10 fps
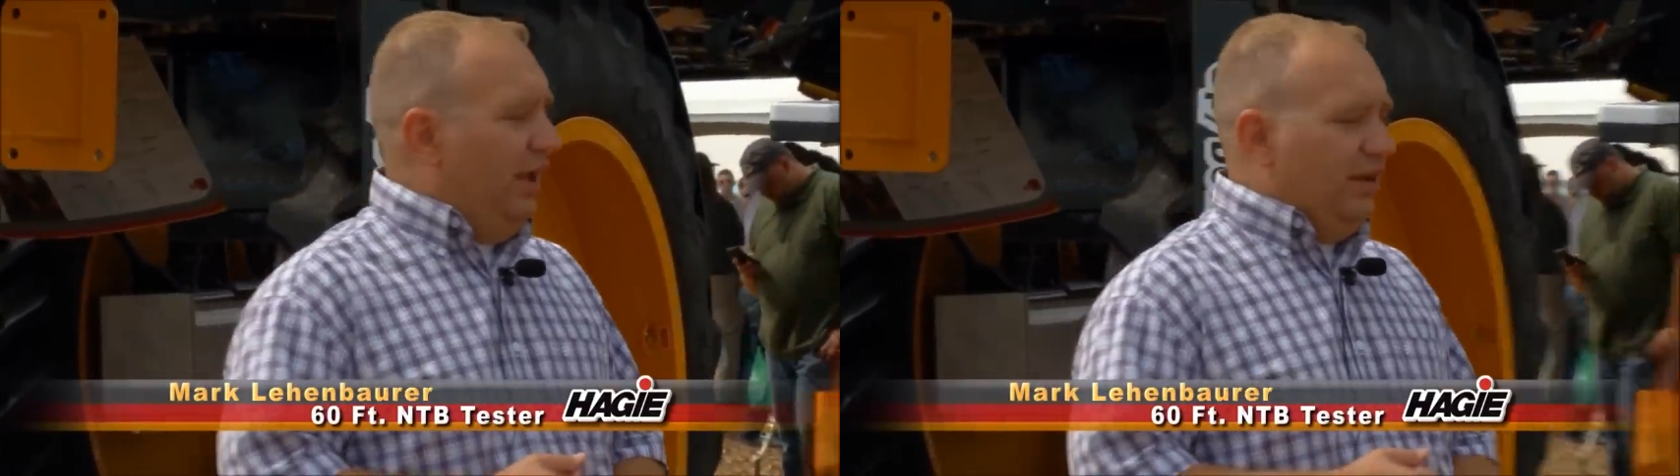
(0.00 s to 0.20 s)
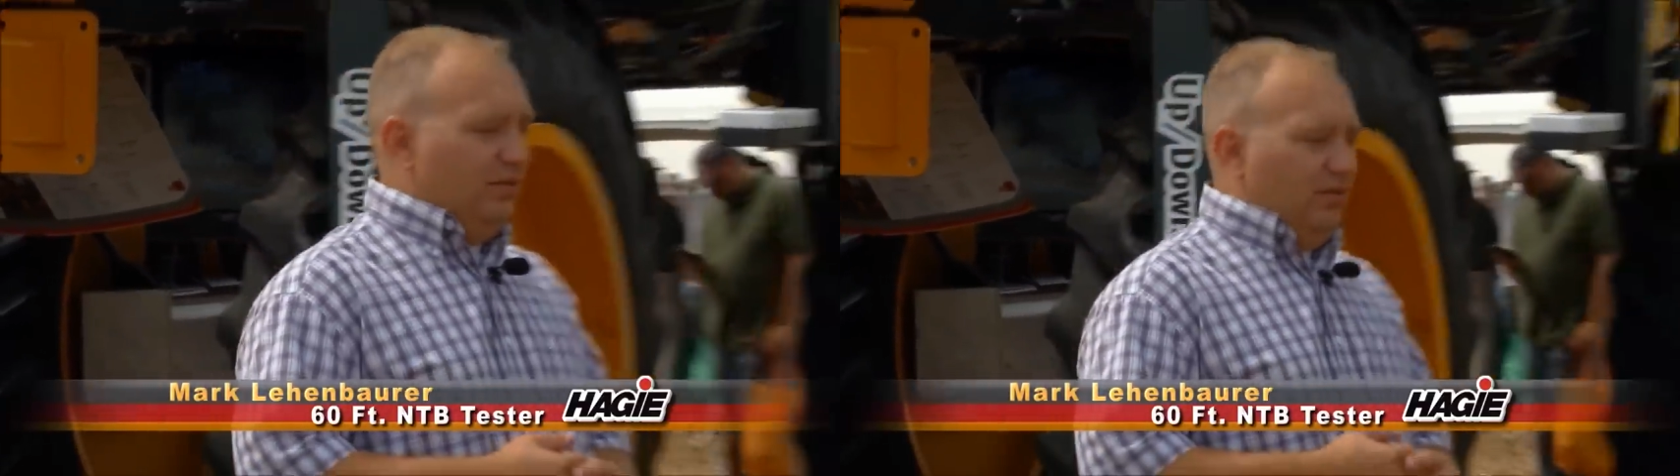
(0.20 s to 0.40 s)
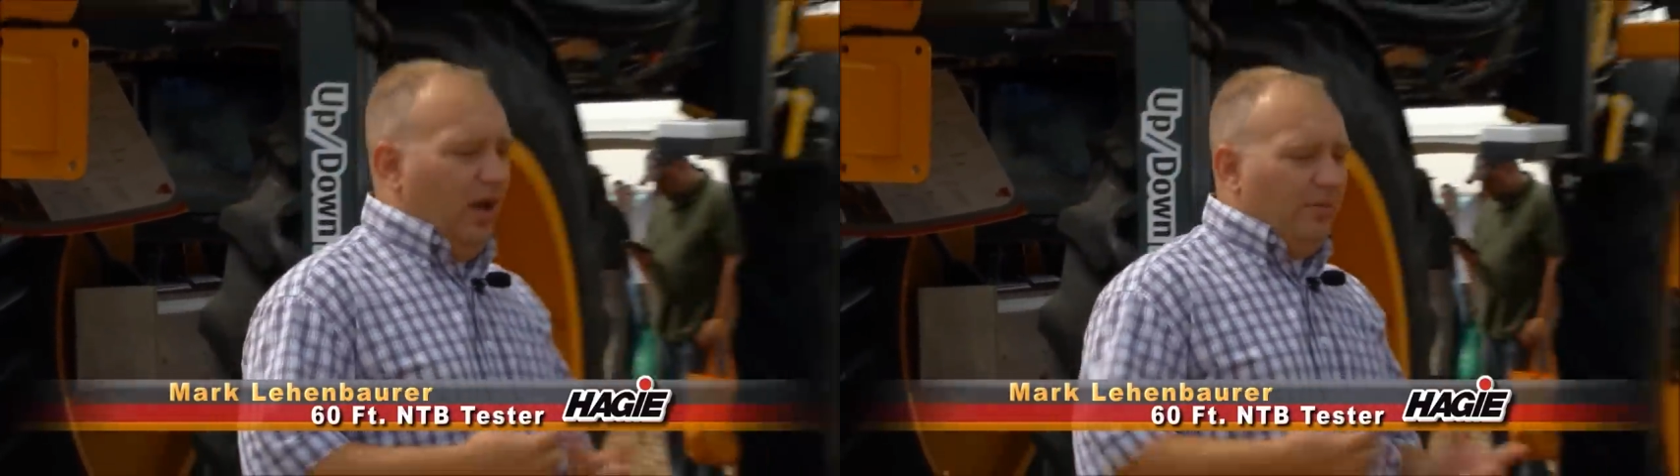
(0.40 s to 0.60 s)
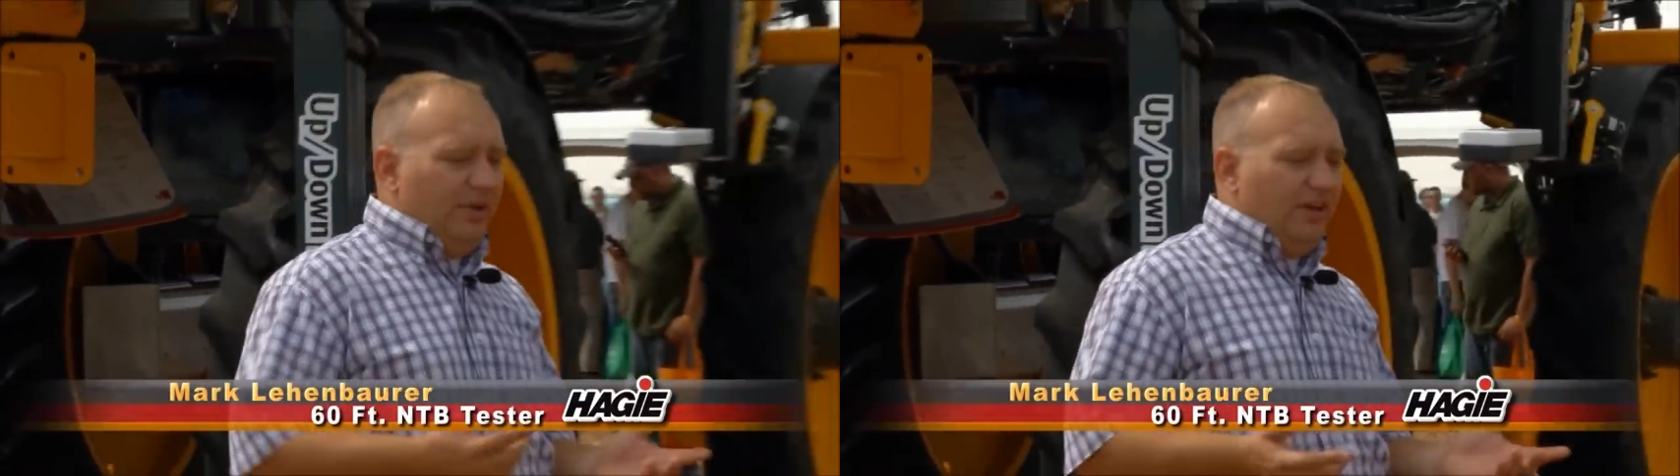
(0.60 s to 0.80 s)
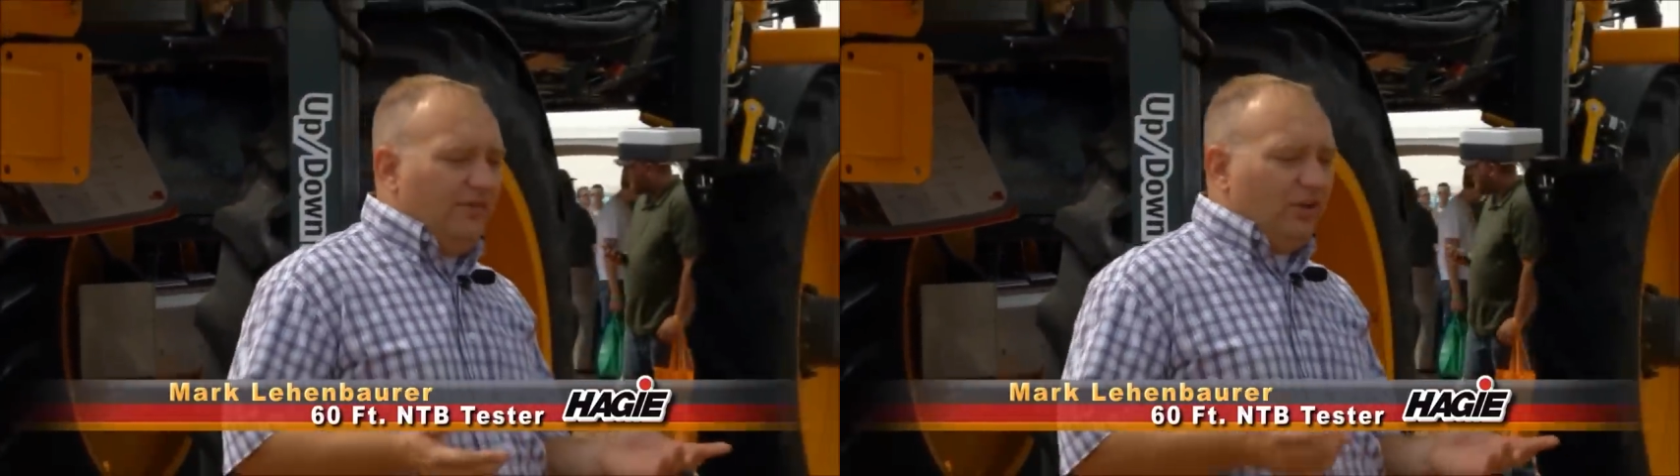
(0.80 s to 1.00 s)
And I
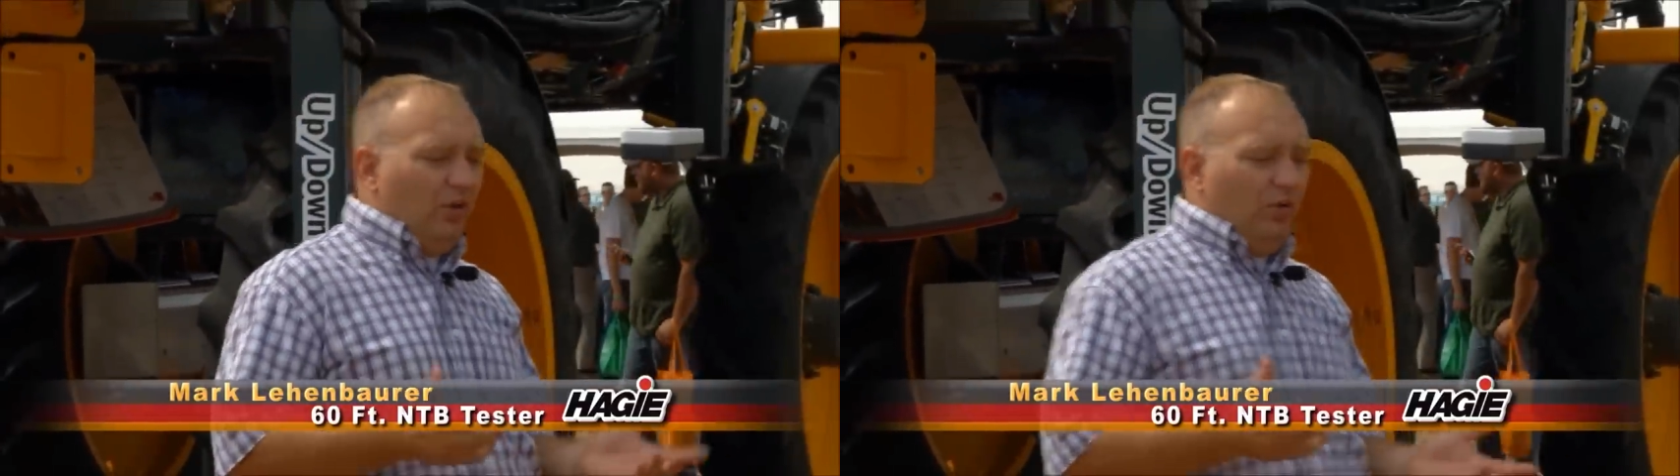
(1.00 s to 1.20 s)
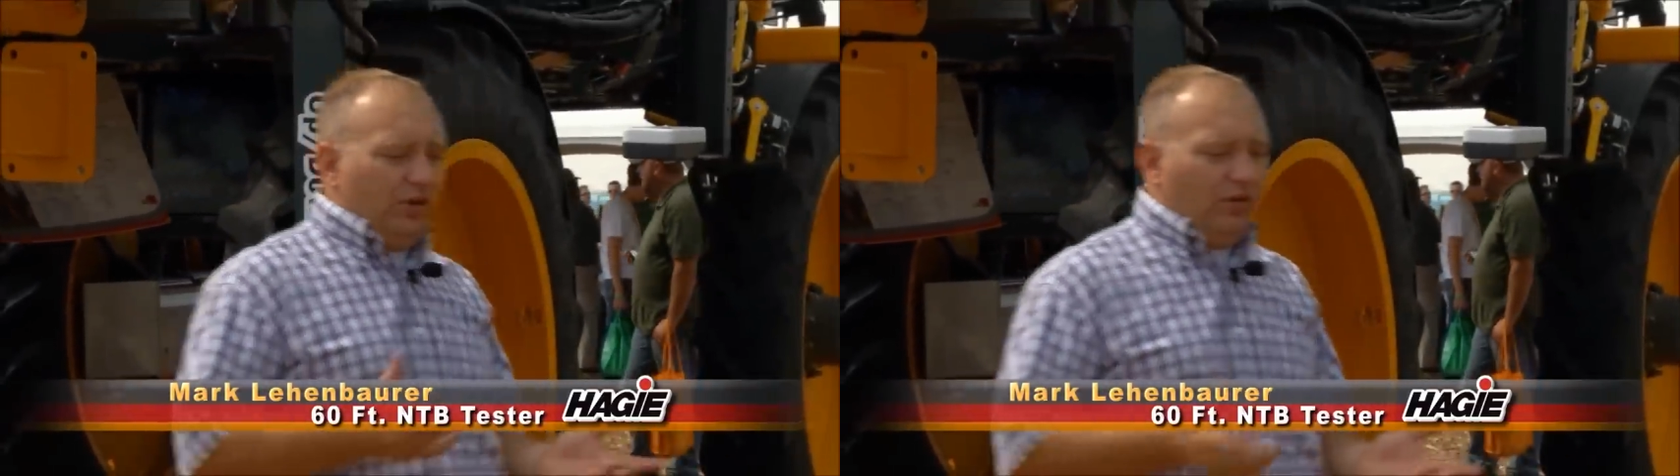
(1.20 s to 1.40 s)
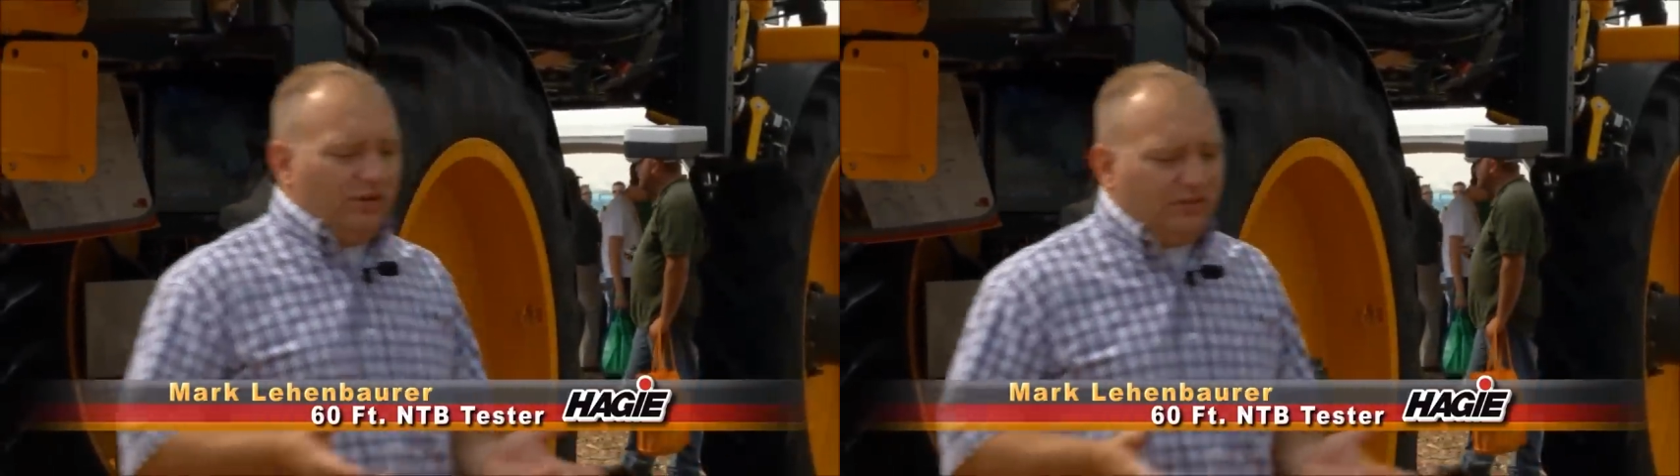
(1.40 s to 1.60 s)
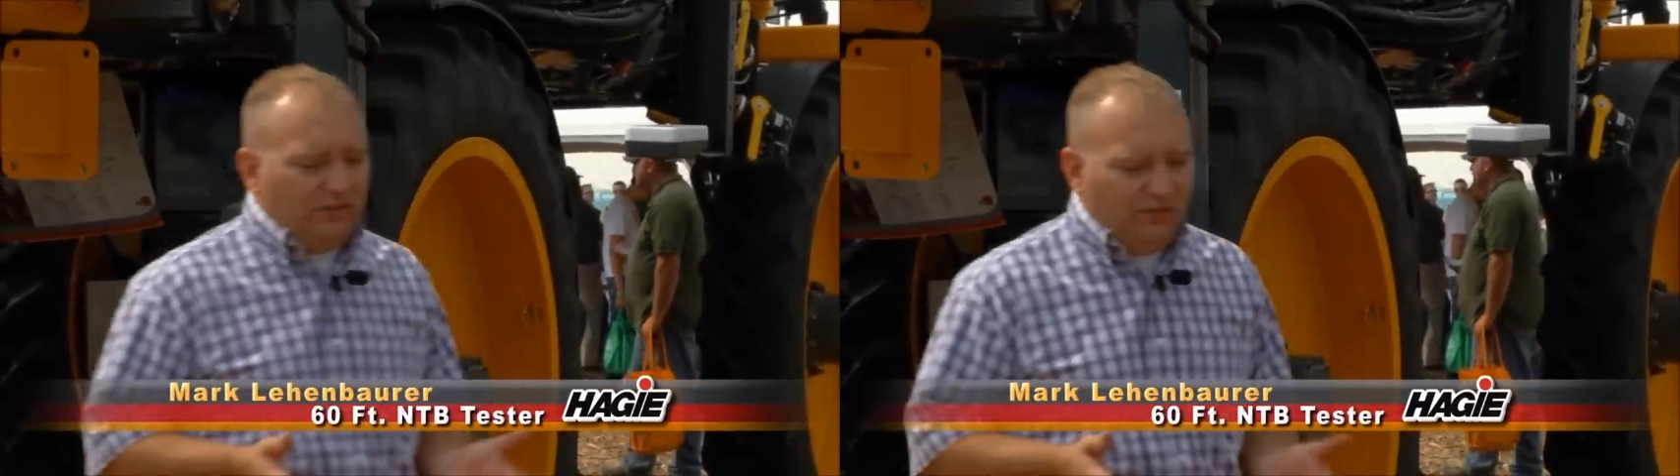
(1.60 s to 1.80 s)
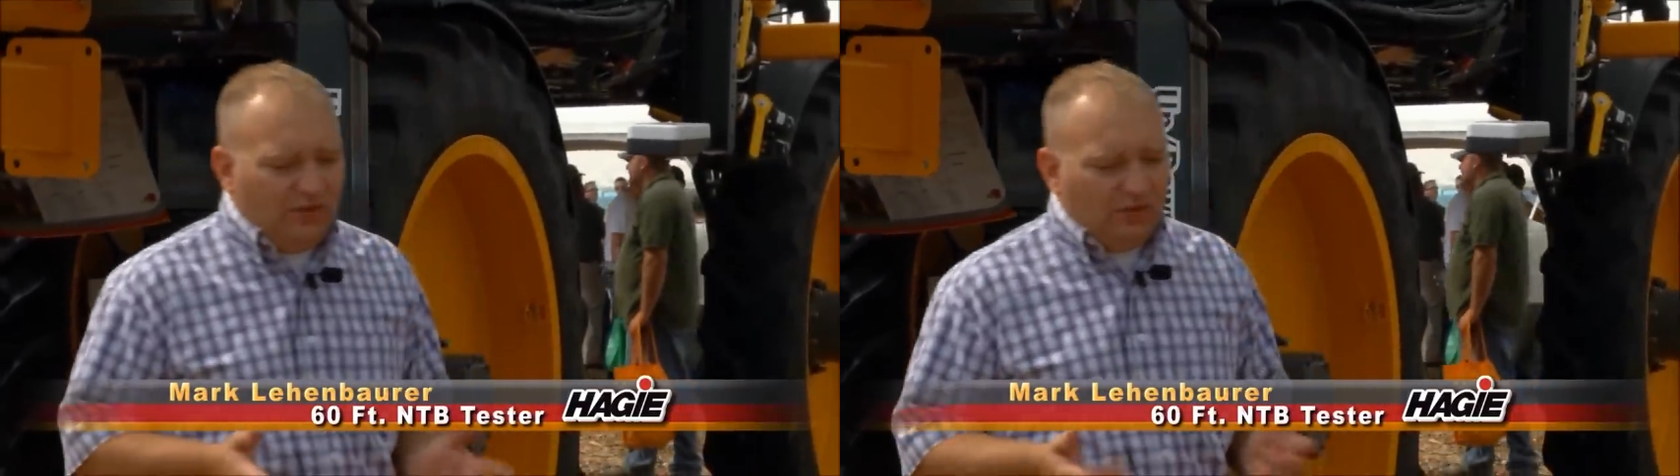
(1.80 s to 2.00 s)
mean, even going across
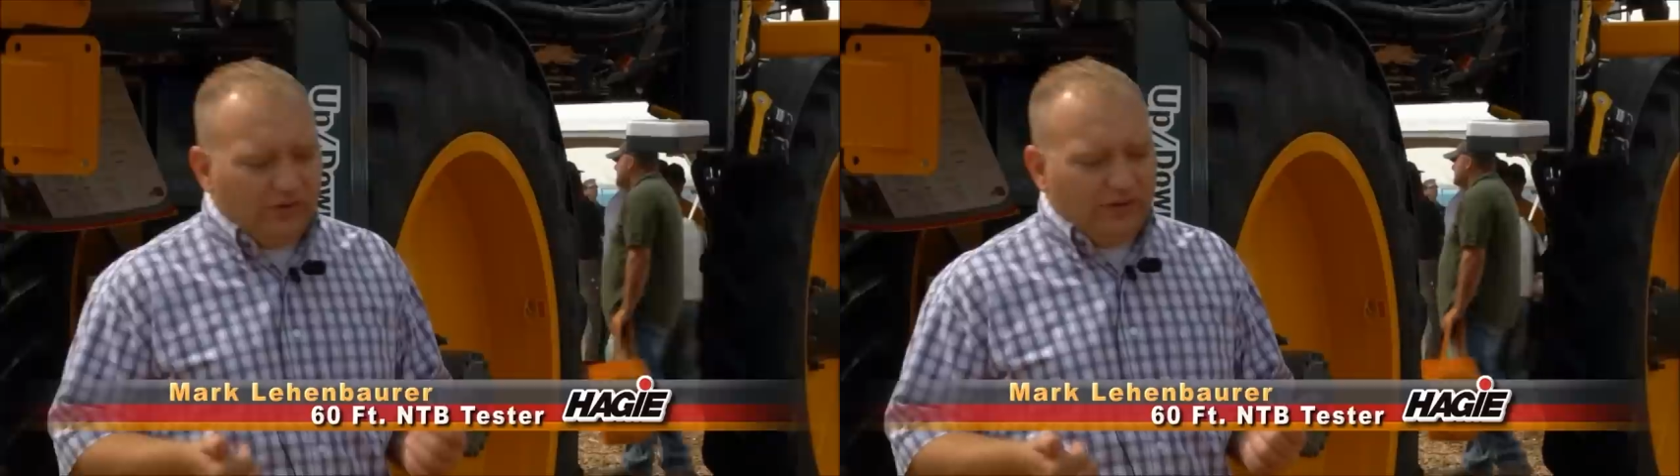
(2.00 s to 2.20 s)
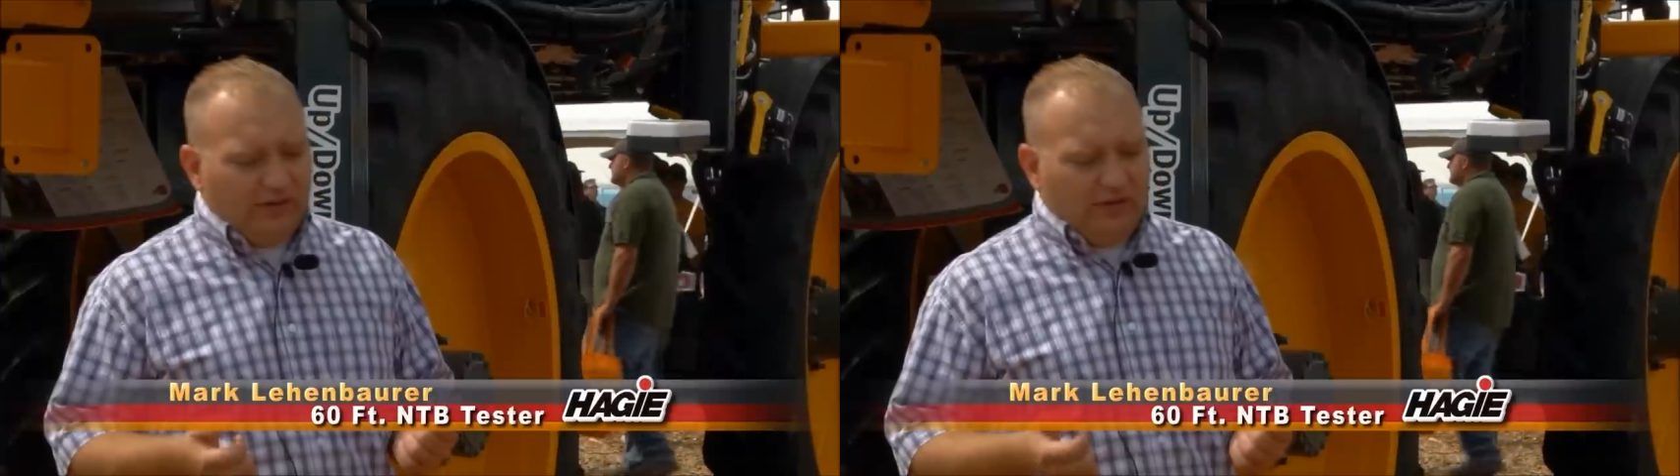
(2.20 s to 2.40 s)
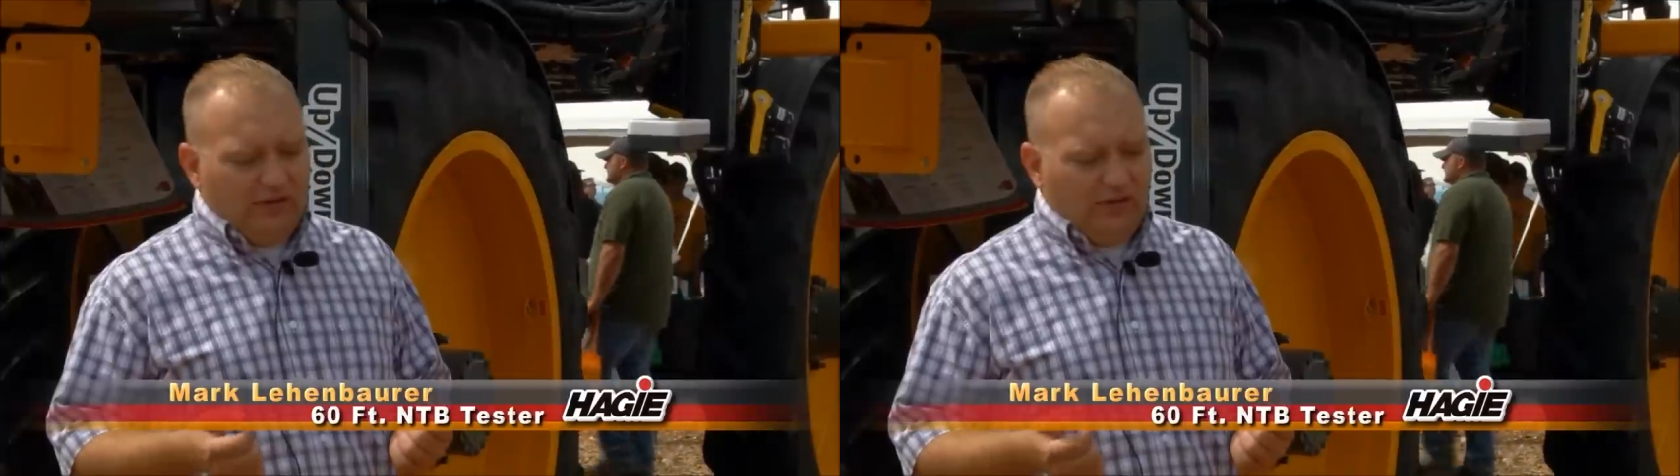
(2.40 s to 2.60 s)
the field, it, uh,